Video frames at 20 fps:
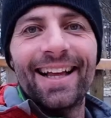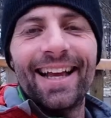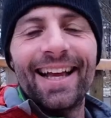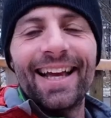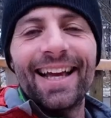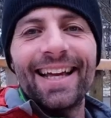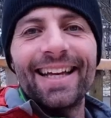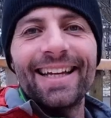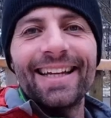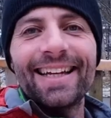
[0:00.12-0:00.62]

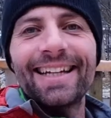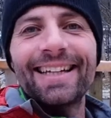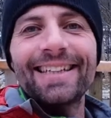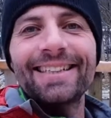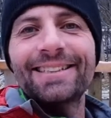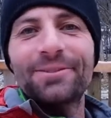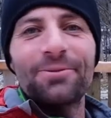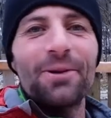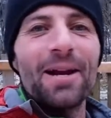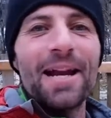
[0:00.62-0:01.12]
Hey
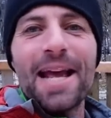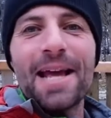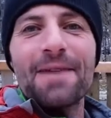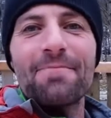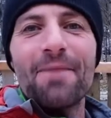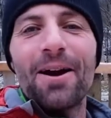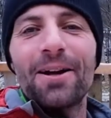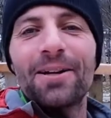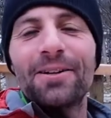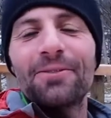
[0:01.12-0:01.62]
guys, Rene
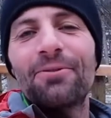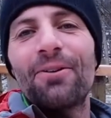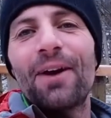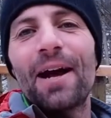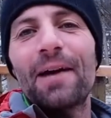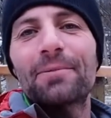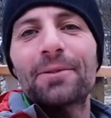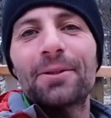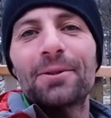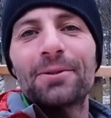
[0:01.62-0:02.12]
Martin for
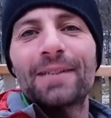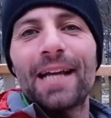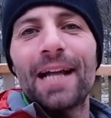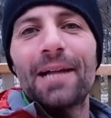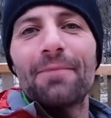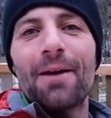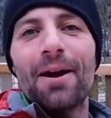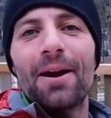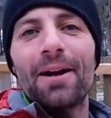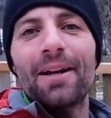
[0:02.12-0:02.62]
Absolute
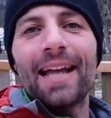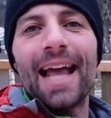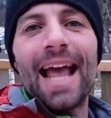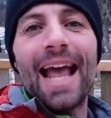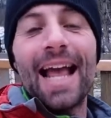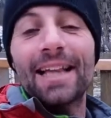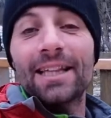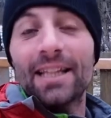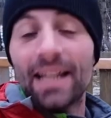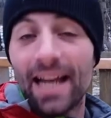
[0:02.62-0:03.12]
Telemark,
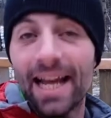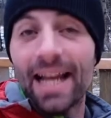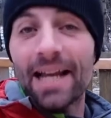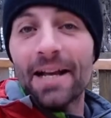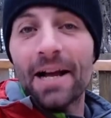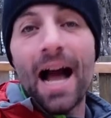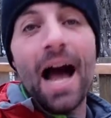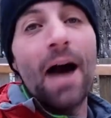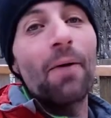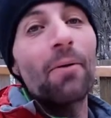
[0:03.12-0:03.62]
and today
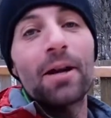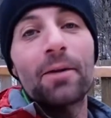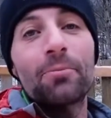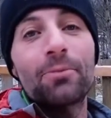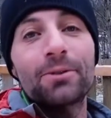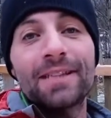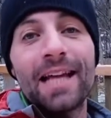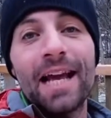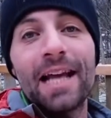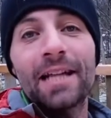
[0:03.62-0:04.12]
I want to
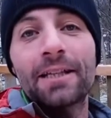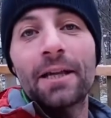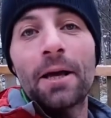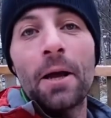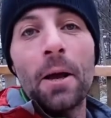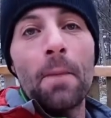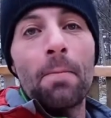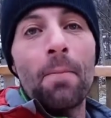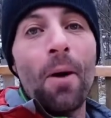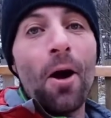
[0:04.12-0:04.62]
present
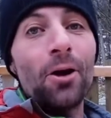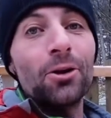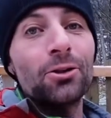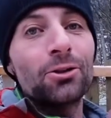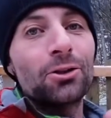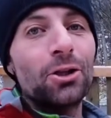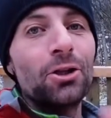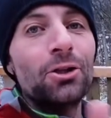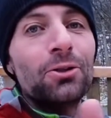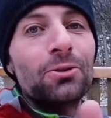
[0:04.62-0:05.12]
part
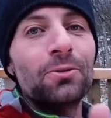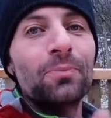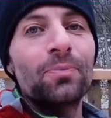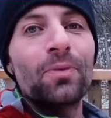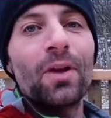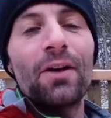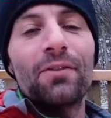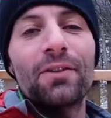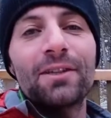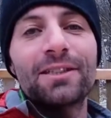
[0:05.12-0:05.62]
2
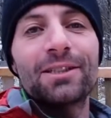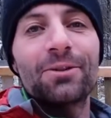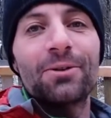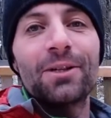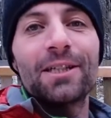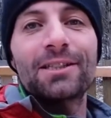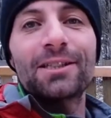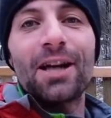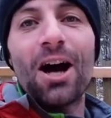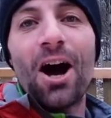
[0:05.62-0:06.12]
of the
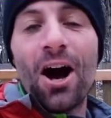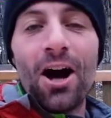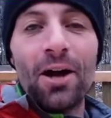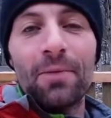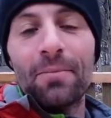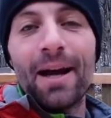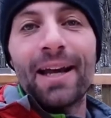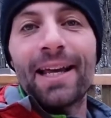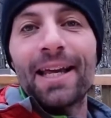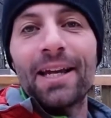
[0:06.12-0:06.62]
series
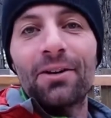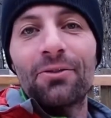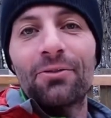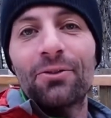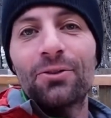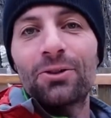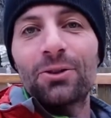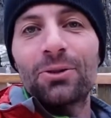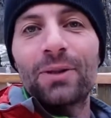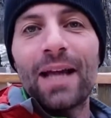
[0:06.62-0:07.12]
on my gear
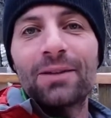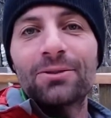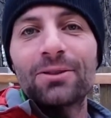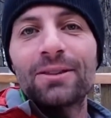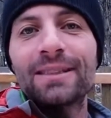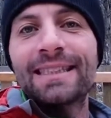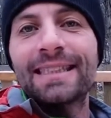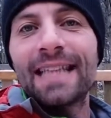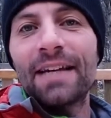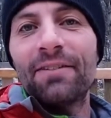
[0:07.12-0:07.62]
for
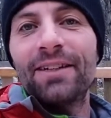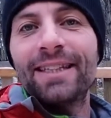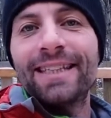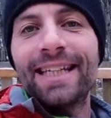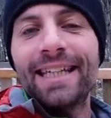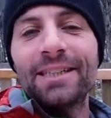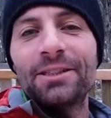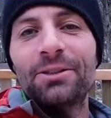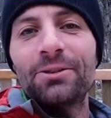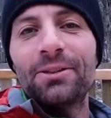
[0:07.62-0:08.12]

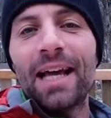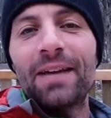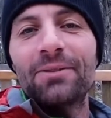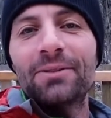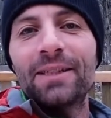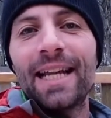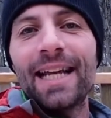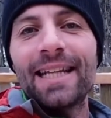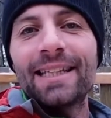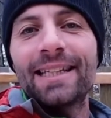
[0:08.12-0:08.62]

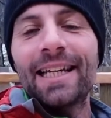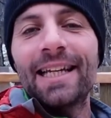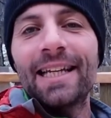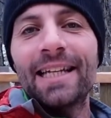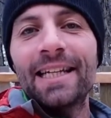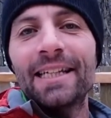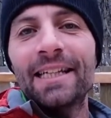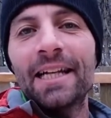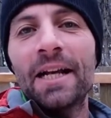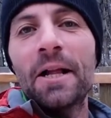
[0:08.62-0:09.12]

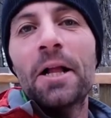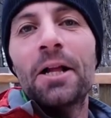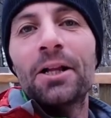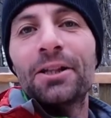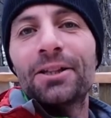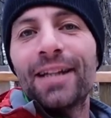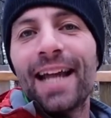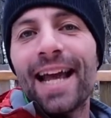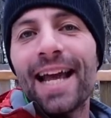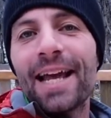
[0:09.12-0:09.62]
2017-2018.
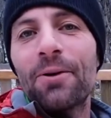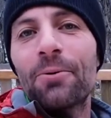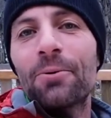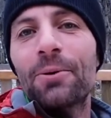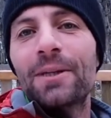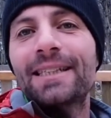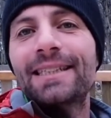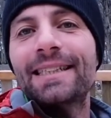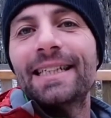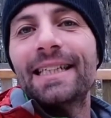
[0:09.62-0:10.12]
Today
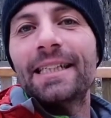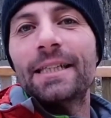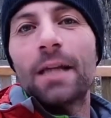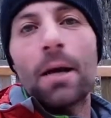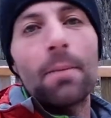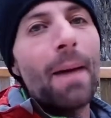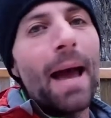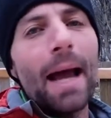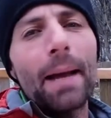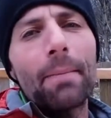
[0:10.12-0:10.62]
we see
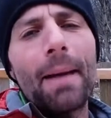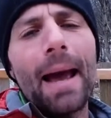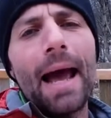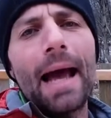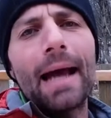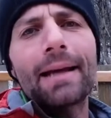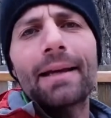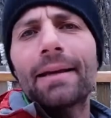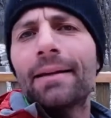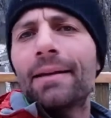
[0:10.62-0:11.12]
the
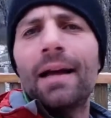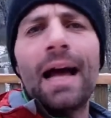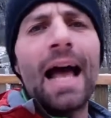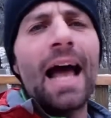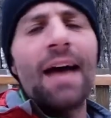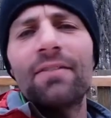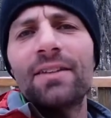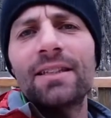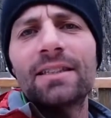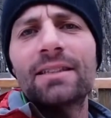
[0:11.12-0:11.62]
backpack,
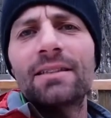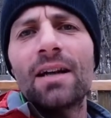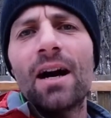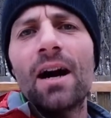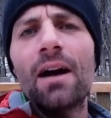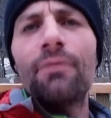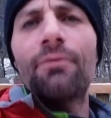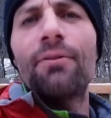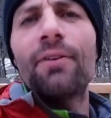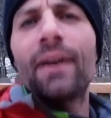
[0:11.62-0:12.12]
Avi
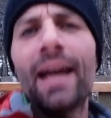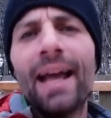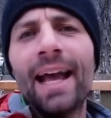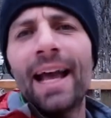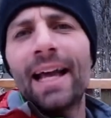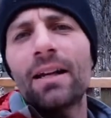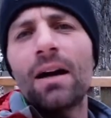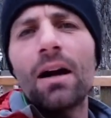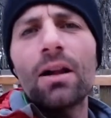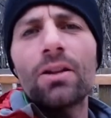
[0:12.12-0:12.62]
stuff,
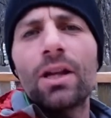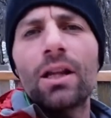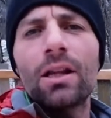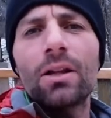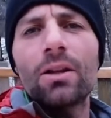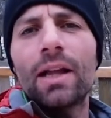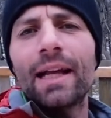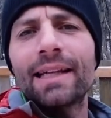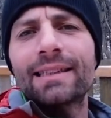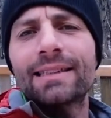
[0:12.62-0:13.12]
and all the
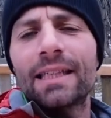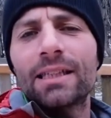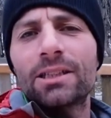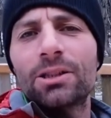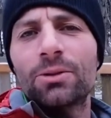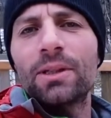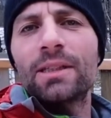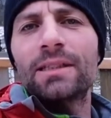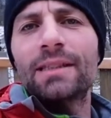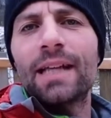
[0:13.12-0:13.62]
little
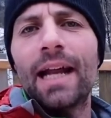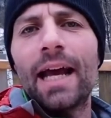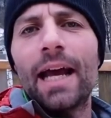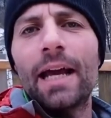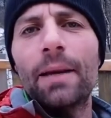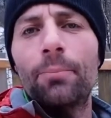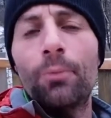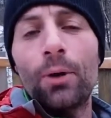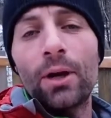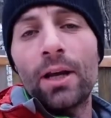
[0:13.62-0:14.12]
accessories that
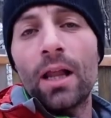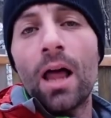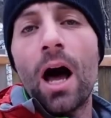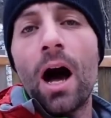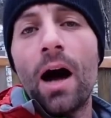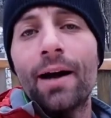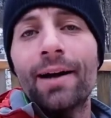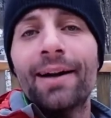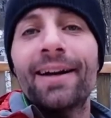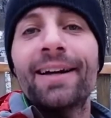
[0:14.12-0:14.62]
I bring
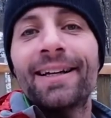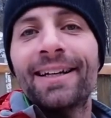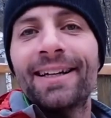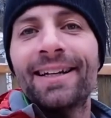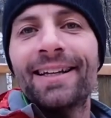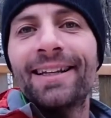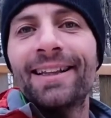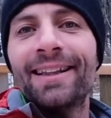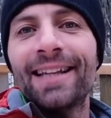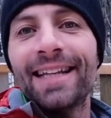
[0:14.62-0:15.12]
along.
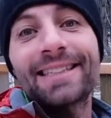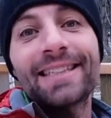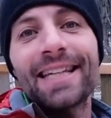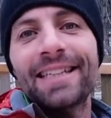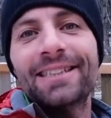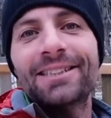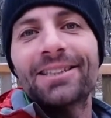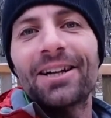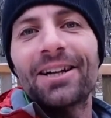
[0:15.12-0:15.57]
Let's get